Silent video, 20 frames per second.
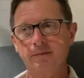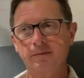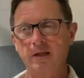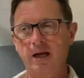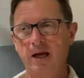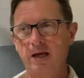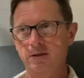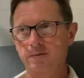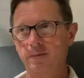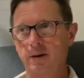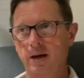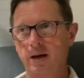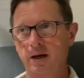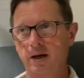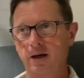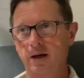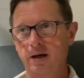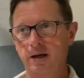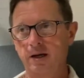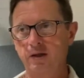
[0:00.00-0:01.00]
as my
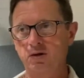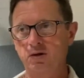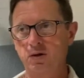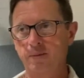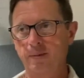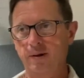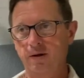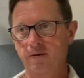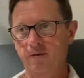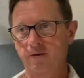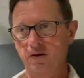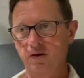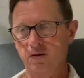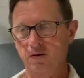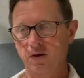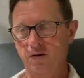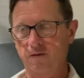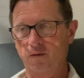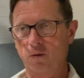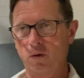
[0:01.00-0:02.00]
uh, instrument of this
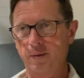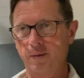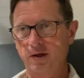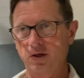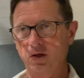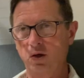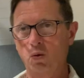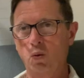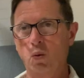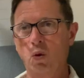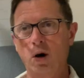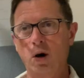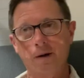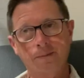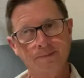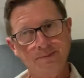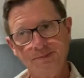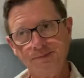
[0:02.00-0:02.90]
aforementioned war.